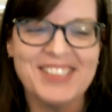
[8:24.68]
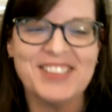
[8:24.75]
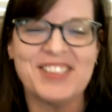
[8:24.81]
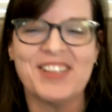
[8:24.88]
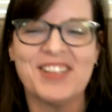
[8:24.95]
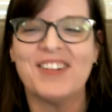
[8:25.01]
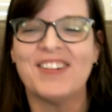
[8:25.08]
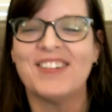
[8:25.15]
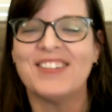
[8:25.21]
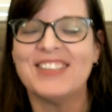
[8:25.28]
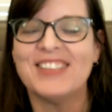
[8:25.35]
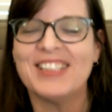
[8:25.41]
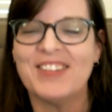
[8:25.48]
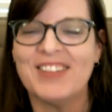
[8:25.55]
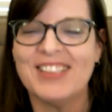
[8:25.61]
So,
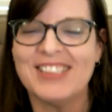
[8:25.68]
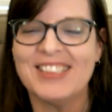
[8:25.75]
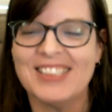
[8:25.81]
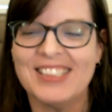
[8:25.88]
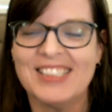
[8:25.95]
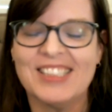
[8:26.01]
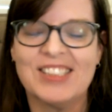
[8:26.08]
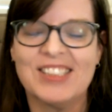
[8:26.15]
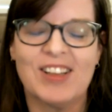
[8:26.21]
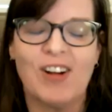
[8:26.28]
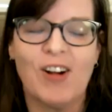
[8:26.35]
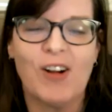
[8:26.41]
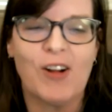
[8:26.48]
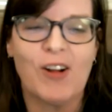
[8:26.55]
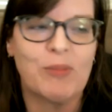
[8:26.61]
it's
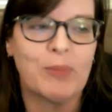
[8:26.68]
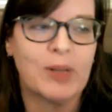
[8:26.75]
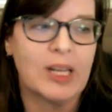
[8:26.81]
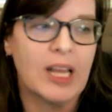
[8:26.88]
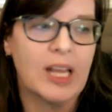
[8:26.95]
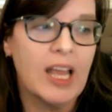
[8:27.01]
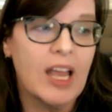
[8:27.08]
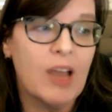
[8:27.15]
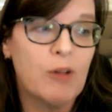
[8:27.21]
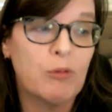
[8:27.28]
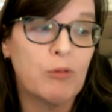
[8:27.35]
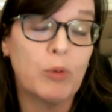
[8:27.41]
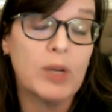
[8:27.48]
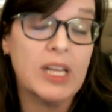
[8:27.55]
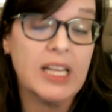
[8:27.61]
hard, but
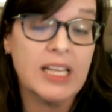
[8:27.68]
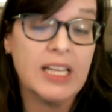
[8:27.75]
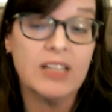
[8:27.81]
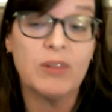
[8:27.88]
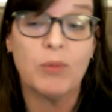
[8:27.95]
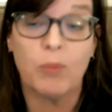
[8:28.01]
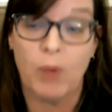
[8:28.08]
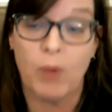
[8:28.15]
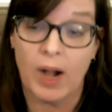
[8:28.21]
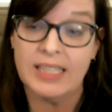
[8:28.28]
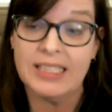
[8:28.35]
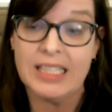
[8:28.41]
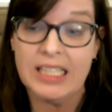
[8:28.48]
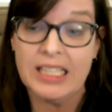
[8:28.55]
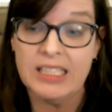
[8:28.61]
read
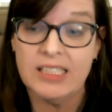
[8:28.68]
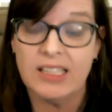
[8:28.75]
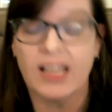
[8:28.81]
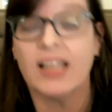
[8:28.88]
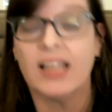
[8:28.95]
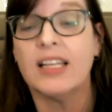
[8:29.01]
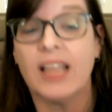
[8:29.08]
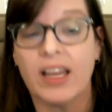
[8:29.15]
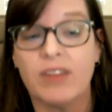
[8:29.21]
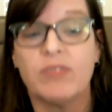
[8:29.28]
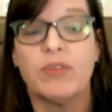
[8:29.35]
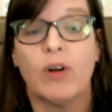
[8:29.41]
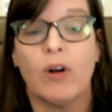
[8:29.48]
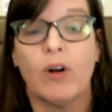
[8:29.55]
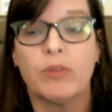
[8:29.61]
widely and get
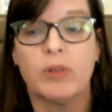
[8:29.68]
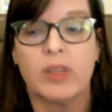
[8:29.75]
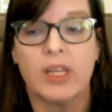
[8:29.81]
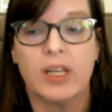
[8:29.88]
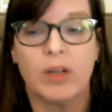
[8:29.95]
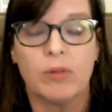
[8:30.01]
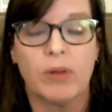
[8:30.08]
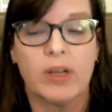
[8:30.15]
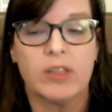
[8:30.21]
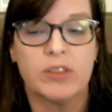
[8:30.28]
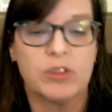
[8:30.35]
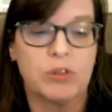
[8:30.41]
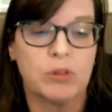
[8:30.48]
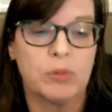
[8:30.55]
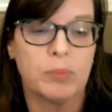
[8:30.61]
involved with like a
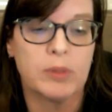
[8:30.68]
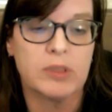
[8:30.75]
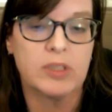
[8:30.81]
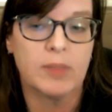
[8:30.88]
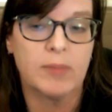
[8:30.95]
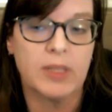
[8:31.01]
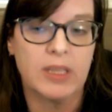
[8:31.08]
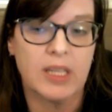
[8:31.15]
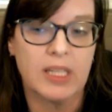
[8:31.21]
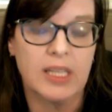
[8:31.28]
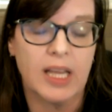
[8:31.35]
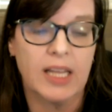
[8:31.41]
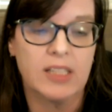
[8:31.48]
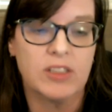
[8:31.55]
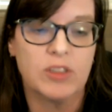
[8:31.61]
writers group or something like
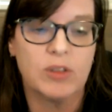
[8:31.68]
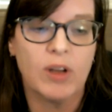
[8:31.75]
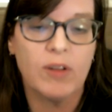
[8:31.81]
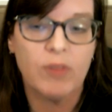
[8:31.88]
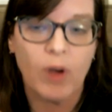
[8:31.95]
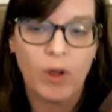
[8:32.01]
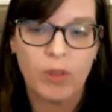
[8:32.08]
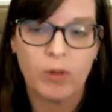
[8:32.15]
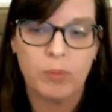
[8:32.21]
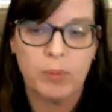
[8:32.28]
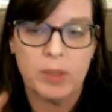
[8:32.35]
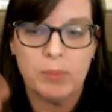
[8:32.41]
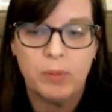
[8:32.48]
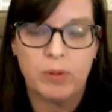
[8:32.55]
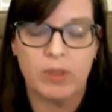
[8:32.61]
that. So you have other
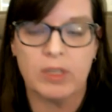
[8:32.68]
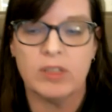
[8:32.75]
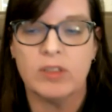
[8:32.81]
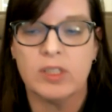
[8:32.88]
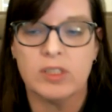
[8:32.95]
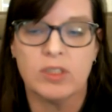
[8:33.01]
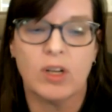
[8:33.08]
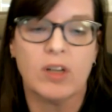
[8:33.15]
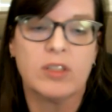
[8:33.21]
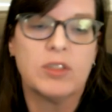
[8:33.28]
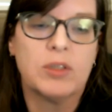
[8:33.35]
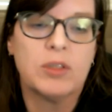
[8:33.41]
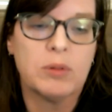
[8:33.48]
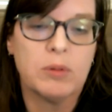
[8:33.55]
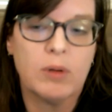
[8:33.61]
people that you can talk
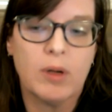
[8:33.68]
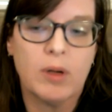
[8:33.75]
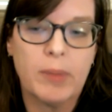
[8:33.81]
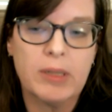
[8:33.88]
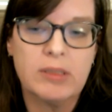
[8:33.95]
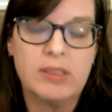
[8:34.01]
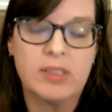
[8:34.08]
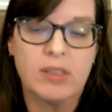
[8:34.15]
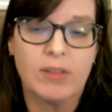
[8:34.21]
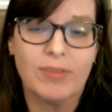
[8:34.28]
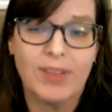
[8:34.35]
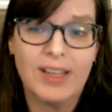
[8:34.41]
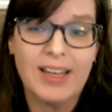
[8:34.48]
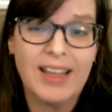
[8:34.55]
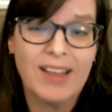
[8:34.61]
to about stuff
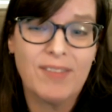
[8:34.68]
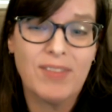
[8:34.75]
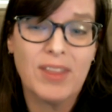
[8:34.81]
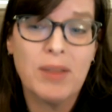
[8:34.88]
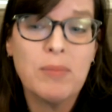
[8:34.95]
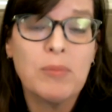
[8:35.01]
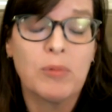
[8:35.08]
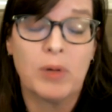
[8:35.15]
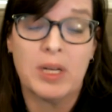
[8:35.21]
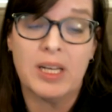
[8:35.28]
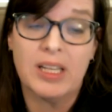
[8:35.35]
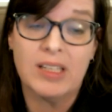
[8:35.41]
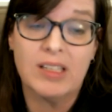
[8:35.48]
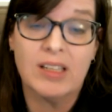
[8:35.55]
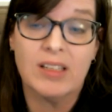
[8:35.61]
and have them read
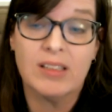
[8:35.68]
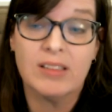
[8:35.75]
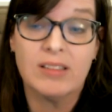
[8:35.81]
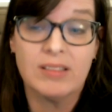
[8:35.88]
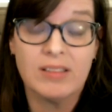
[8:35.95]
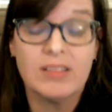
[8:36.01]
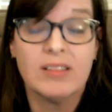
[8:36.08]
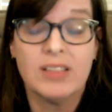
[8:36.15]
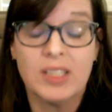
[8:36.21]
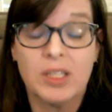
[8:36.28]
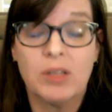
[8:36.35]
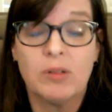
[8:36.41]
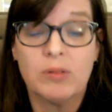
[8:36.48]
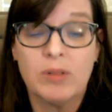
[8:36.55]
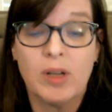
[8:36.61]
it and,
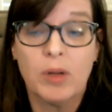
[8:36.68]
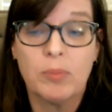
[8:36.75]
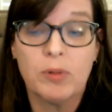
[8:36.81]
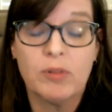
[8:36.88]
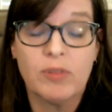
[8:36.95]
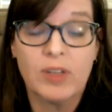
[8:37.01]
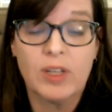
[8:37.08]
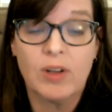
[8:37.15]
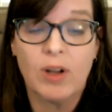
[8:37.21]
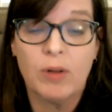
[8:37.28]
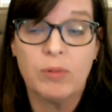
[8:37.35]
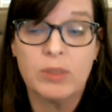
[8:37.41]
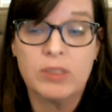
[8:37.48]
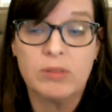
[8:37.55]
help you figure out what to